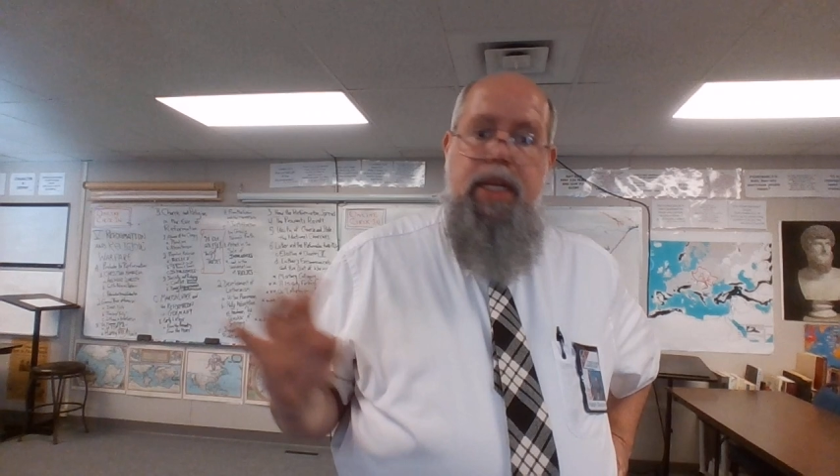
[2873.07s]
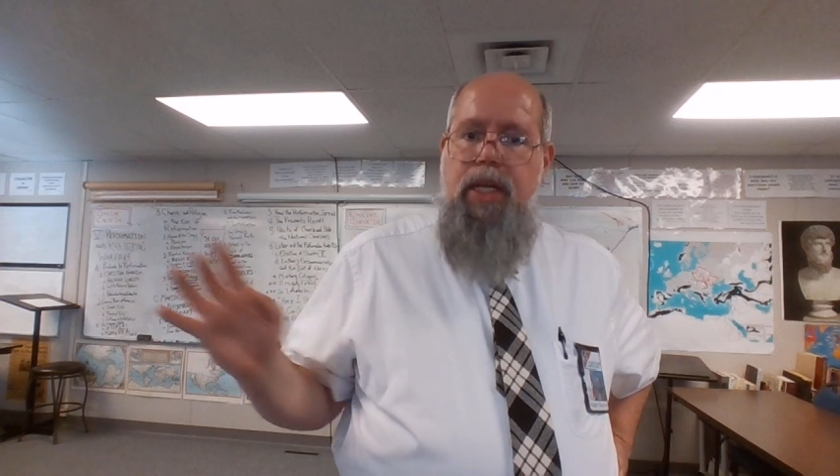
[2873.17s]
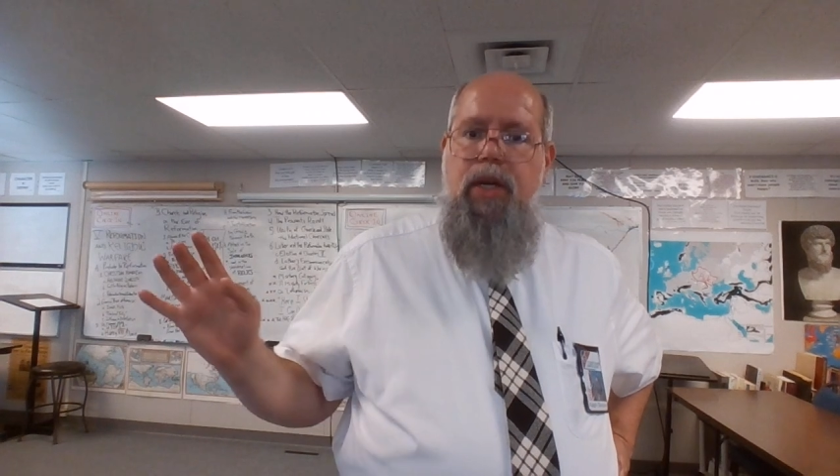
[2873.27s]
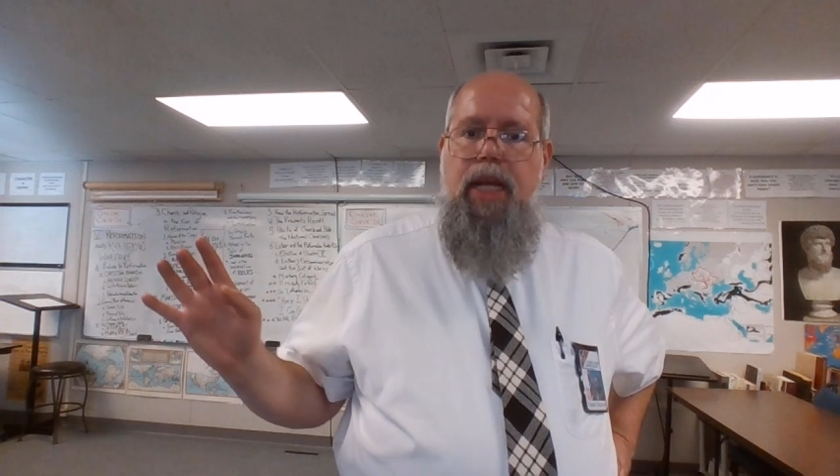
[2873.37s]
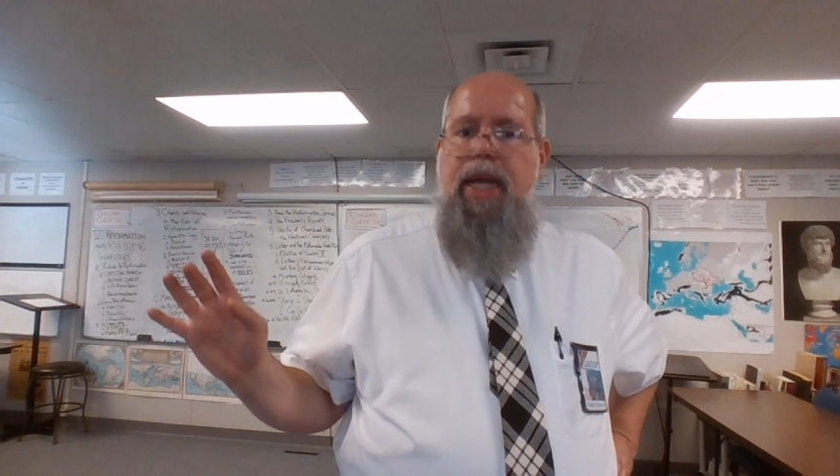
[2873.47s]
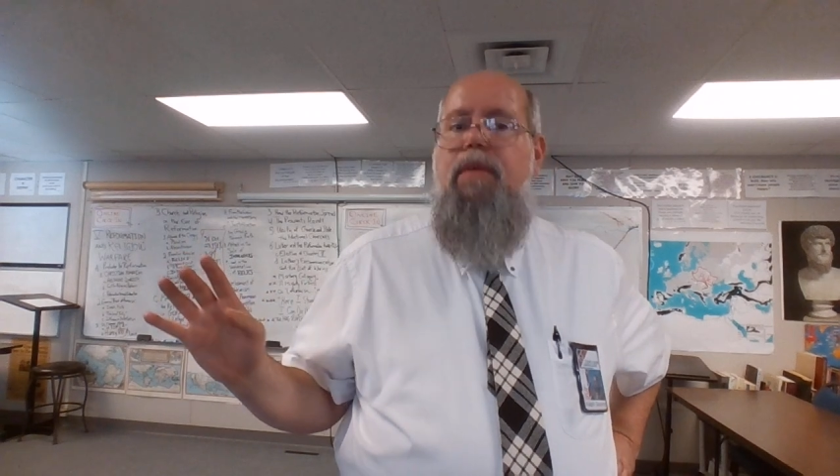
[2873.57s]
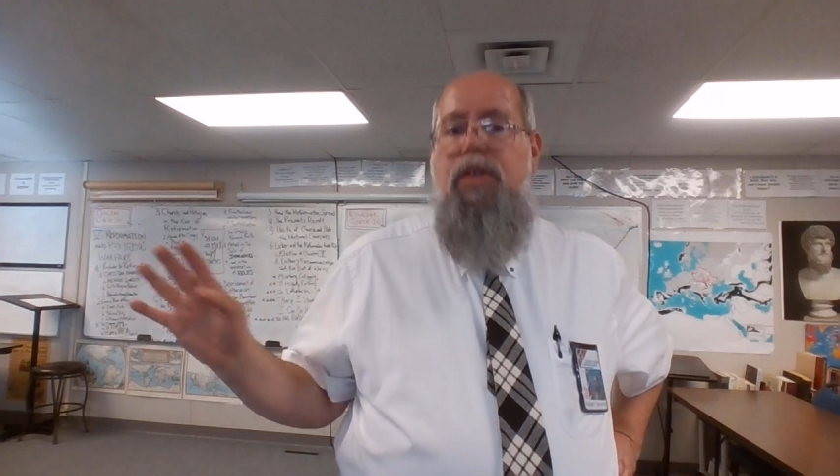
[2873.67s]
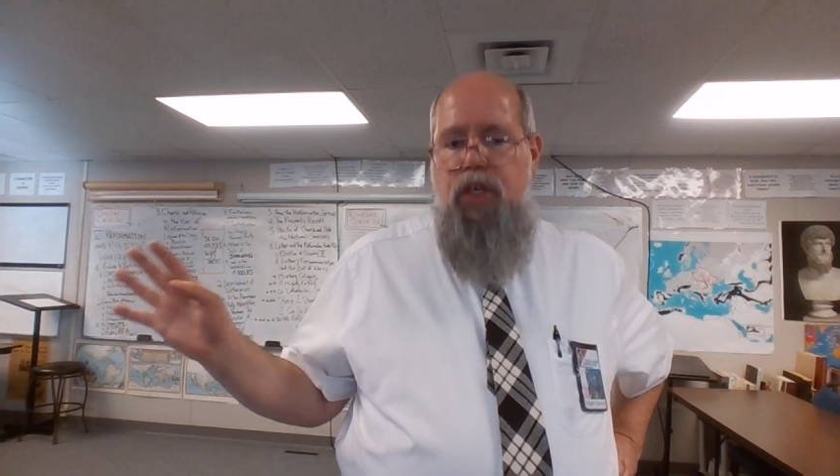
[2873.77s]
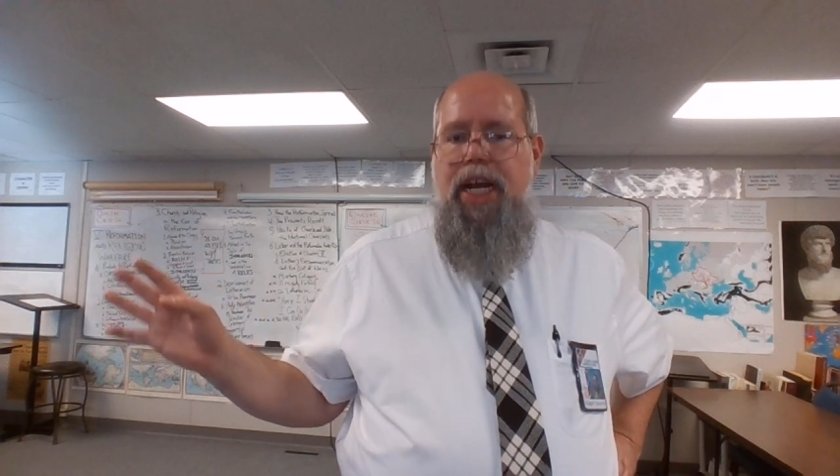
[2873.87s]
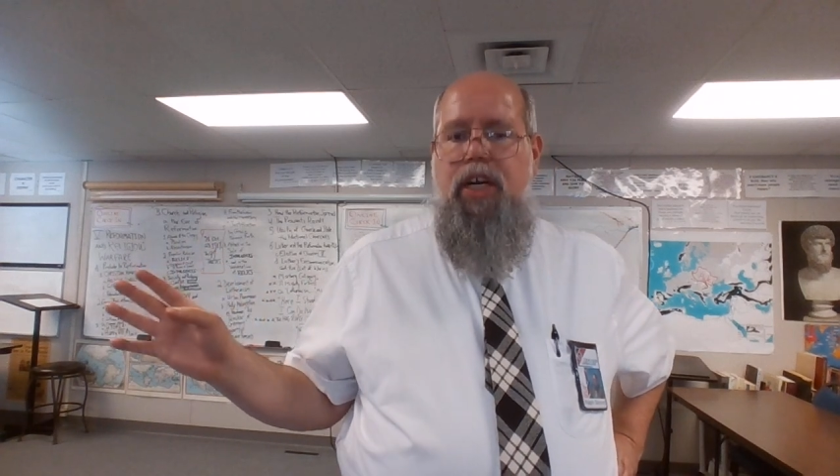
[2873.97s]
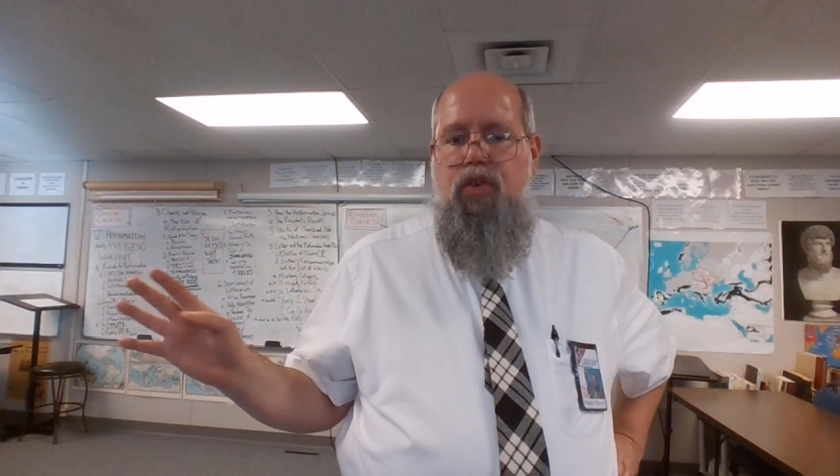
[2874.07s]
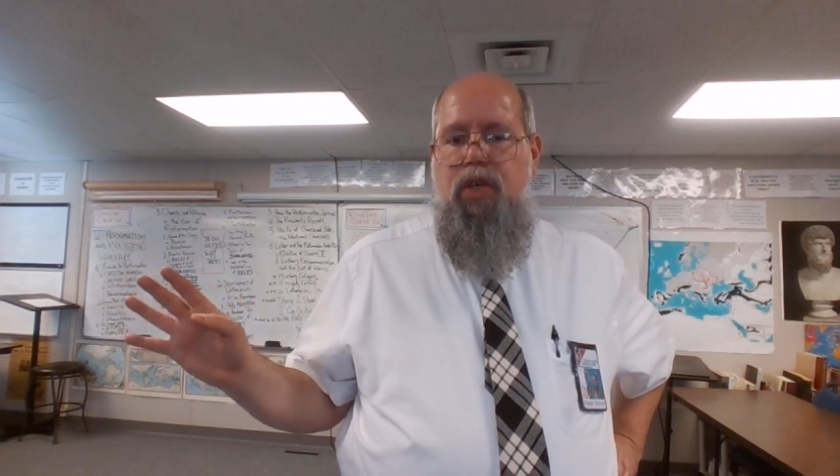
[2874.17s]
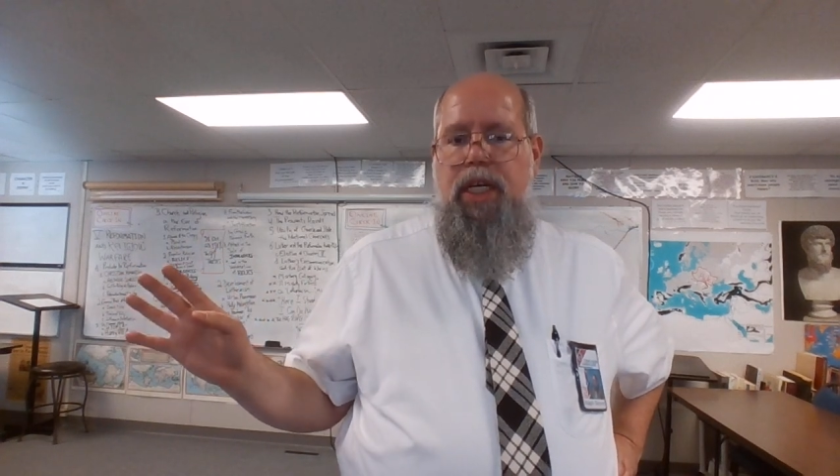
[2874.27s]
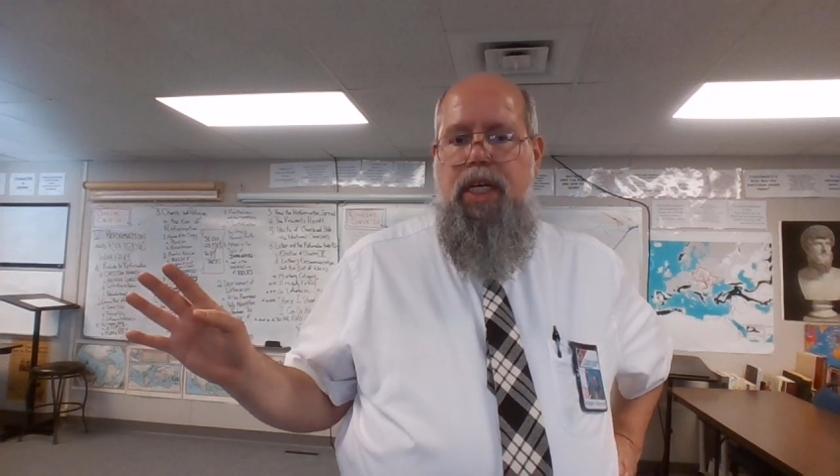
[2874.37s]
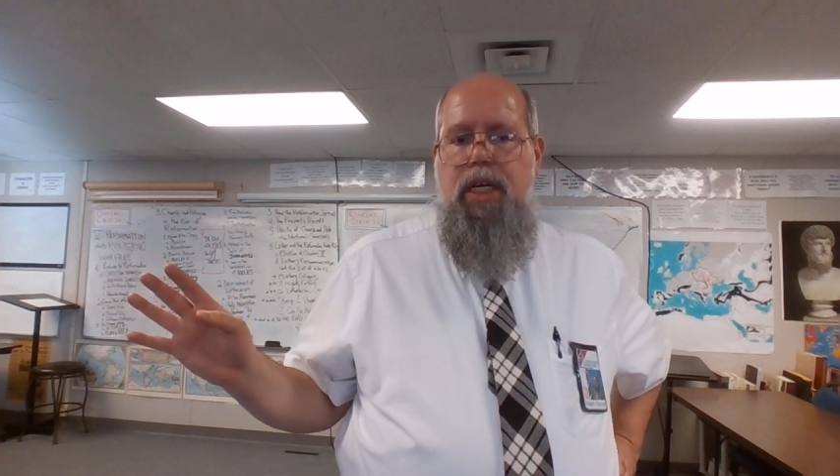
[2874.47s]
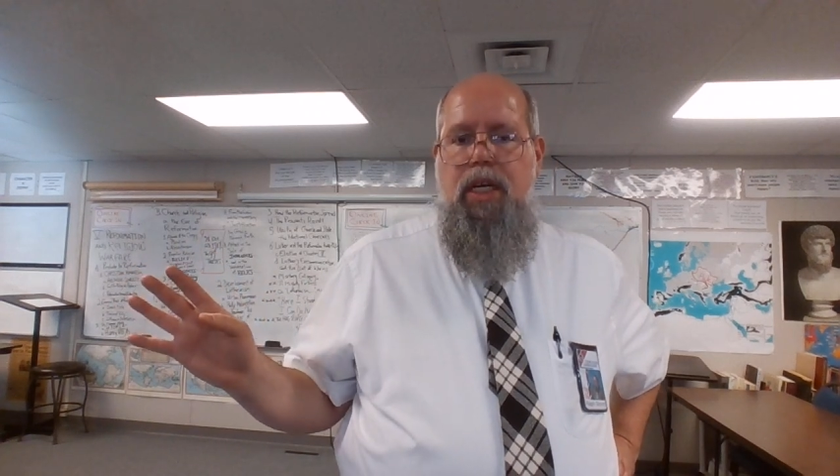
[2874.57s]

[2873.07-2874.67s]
in their language naturally.